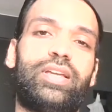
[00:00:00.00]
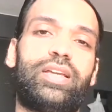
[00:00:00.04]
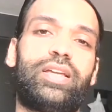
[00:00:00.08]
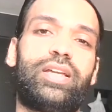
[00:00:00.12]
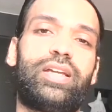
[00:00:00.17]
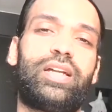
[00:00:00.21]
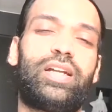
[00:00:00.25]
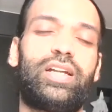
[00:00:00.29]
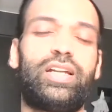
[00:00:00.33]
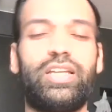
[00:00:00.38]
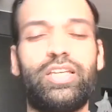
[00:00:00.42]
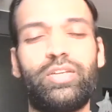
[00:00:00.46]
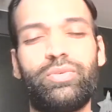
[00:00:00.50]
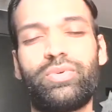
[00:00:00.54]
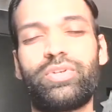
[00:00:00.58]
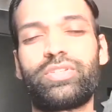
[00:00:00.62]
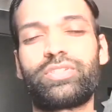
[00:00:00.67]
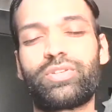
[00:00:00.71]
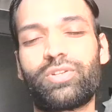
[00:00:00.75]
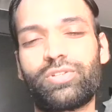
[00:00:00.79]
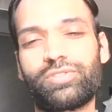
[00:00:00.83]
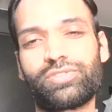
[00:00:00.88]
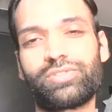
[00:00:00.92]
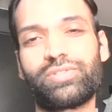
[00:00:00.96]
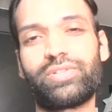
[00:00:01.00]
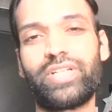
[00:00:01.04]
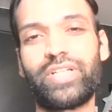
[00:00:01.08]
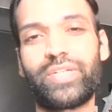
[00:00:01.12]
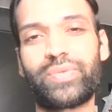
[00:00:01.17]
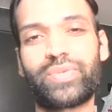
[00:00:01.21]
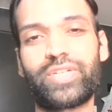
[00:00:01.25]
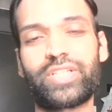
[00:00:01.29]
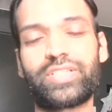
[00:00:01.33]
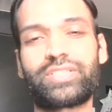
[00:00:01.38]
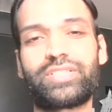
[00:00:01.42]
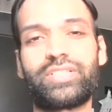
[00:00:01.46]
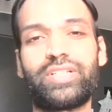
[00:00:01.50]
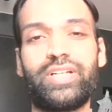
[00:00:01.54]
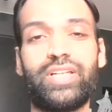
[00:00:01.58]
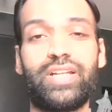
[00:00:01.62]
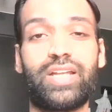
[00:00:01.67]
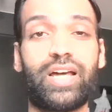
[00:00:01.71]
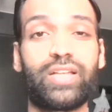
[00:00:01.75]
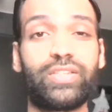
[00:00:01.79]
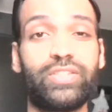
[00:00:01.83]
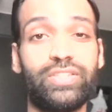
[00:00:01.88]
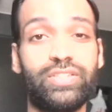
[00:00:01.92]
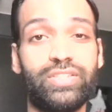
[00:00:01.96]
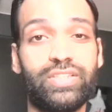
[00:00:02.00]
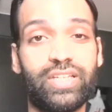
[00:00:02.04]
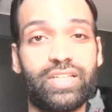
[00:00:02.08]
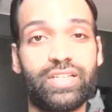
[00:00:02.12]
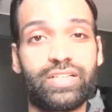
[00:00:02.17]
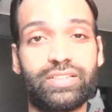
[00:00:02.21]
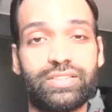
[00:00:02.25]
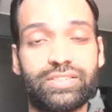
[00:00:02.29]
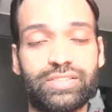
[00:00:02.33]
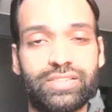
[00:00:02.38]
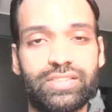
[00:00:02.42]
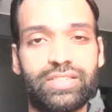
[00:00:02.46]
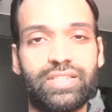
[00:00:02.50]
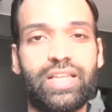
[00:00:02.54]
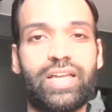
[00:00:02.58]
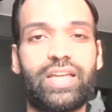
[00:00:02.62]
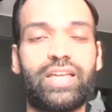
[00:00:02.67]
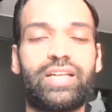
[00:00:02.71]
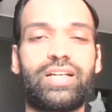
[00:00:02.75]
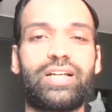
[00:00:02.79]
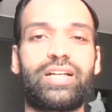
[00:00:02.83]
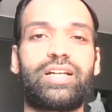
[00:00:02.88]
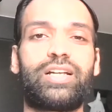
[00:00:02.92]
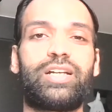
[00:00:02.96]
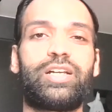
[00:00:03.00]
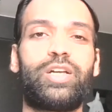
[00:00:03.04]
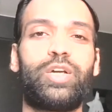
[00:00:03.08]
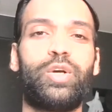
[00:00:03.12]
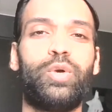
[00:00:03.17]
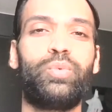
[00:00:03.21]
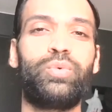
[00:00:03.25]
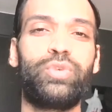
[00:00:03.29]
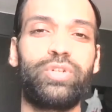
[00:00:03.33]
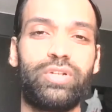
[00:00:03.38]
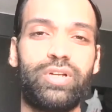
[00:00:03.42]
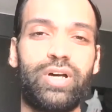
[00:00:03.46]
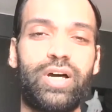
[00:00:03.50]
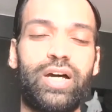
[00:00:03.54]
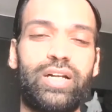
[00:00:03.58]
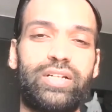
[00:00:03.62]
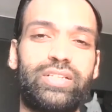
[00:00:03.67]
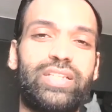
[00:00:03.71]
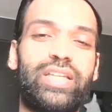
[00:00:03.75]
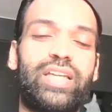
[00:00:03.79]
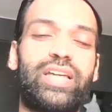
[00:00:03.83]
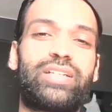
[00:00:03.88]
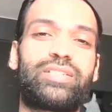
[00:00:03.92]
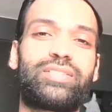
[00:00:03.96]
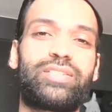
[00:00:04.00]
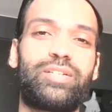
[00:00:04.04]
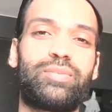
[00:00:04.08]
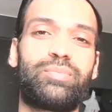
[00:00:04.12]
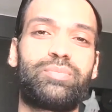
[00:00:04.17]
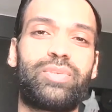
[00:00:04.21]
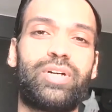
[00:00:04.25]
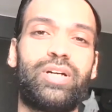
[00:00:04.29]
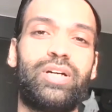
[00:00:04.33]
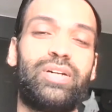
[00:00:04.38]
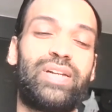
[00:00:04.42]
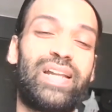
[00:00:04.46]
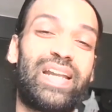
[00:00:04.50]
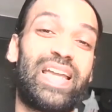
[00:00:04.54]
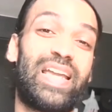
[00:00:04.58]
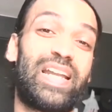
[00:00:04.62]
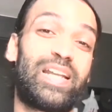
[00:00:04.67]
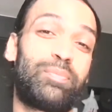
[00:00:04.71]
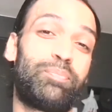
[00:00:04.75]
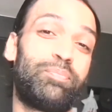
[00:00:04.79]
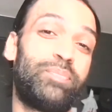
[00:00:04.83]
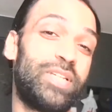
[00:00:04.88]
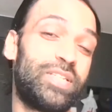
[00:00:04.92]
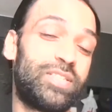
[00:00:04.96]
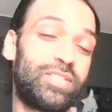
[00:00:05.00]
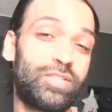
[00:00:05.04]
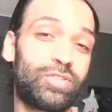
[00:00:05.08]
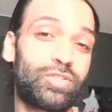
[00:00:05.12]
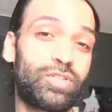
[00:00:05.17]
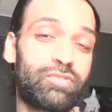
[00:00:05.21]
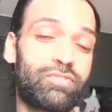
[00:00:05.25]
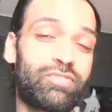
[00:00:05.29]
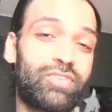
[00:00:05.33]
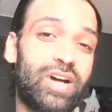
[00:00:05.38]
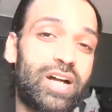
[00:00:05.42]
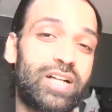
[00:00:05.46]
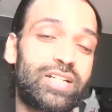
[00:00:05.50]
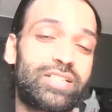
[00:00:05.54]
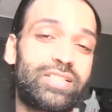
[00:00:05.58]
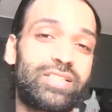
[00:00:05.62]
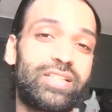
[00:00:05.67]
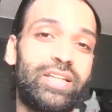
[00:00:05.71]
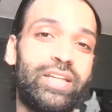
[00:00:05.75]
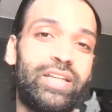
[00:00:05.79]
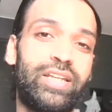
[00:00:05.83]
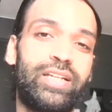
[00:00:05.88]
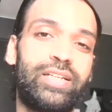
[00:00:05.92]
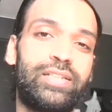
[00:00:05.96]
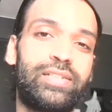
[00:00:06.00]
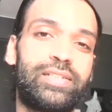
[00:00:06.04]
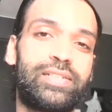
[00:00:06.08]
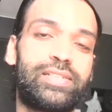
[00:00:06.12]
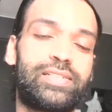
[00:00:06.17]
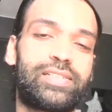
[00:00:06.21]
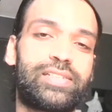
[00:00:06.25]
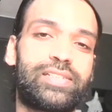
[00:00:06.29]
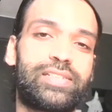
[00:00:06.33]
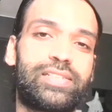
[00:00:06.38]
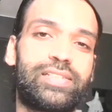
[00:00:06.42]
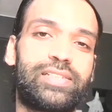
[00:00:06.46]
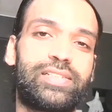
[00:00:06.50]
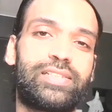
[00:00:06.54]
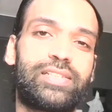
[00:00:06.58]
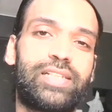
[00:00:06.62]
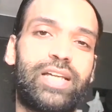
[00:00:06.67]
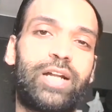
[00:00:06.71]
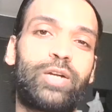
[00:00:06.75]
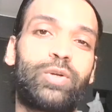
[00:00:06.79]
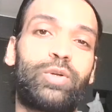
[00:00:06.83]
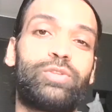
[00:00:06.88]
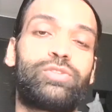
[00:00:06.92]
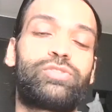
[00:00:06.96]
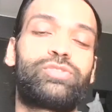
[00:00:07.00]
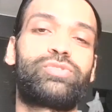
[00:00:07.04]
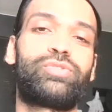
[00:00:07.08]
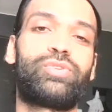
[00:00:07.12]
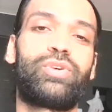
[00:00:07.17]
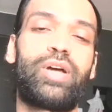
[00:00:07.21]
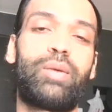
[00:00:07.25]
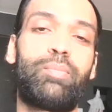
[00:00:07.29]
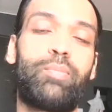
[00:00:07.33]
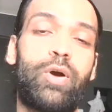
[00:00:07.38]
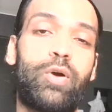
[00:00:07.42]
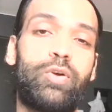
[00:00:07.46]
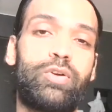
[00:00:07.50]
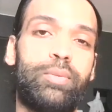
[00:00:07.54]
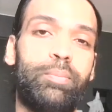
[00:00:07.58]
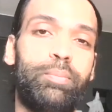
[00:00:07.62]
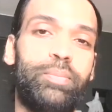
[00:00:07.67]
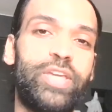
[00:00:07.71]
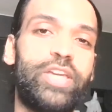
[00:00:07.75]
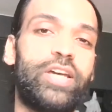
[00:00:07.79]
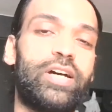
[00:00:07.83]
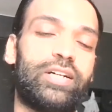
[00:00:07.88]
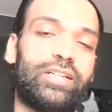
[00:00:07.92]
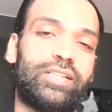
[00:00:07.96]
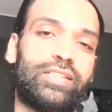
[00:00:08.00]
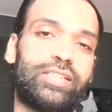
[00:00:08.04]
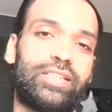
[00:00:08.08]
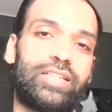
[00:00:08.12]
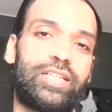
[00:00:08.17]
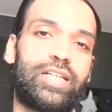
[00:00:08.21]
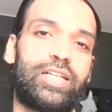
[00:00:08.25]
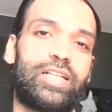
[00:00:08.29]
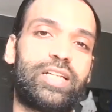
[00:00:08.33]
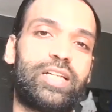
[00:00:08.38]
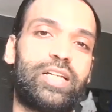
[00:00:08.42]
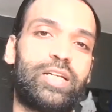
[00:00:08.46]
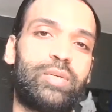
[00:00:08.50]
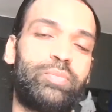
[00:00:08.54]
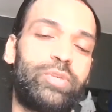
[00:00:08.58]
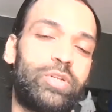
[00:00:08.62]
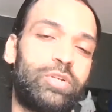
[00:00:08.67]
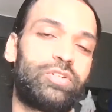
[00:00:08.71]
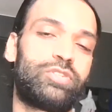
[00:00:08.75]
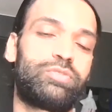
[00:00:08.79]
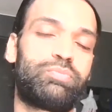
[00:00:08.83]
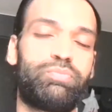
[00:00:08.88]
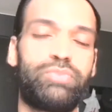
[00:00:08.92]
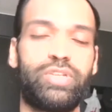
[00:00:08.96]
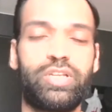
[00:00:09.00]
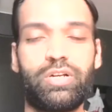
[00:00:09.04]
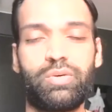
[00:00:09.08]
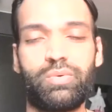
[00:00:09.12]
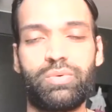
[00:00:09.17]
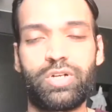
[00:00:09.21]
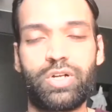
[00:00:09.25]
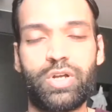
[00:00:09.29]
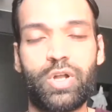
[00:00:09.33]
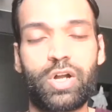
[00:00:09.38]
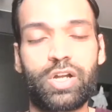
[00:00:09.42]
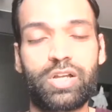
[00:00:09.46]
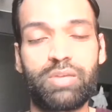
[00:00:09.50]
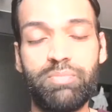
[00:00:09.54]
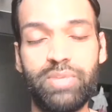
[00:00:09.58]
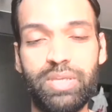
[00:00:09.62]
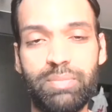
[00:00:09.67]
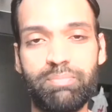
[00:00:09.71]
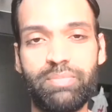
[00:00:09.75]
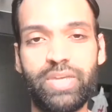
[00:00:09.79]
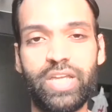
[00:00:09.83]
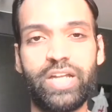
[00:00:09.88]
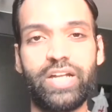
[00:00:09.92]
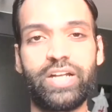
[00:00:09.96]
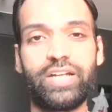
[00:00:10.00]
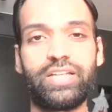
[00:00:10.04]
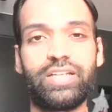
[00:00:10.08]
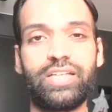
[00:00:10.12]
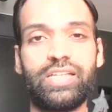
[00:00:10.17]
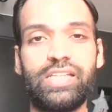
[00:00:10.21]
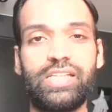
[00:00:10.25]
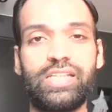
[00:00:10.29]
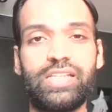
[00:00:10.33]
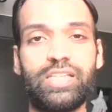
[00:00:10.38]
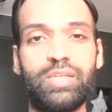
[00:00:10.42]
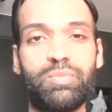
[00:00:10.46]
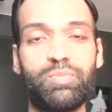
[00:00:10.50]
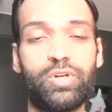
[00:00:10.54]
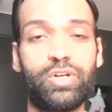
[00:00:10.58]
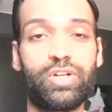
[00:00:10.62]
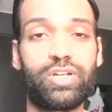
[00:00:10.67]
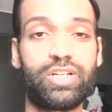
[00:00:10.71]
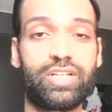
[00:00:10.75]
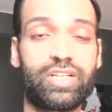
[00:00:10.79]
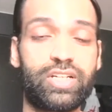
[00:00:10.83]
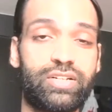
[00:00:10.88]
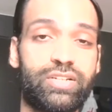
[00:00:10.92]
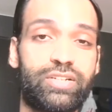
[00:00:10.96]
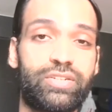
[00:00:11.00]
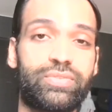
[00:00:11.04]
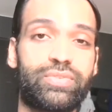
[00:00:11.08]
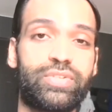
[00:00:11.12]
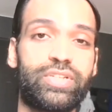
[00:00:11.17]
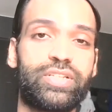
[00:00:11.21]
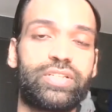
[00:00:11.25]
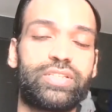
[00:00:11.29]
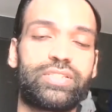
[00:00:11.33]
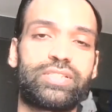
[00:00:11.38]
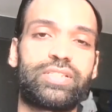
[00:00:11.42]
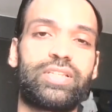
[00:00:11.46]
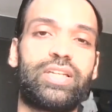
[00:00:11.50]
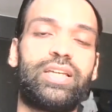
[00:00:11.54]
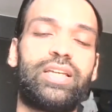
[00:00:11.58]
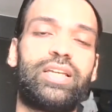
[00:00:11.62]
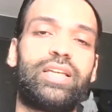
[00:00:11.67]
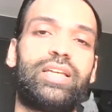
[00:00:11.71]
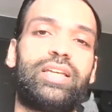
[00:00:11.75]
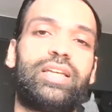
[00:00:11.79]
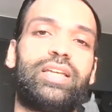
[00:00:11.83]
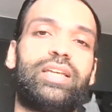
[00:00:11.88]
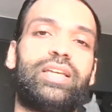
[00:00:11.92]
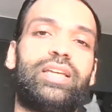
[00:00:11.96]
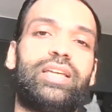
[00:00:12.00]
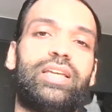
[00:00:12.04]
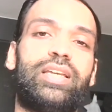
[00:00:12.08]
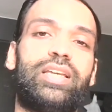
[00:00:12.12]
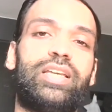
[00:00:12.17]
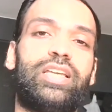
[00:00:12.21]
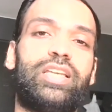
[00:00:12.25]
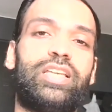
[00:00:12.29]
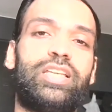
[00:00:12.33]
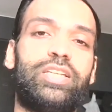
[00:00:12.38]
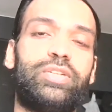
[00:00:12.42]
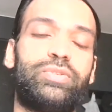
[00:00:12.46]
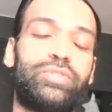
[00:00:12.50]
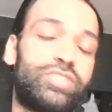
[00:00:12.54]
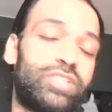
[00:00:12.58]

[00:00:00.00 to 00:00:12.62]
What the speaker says: And he was also interested in other things, like are there some rare pieces of art in England, and also about beer, because beer would not be made in the Mughal territory. He was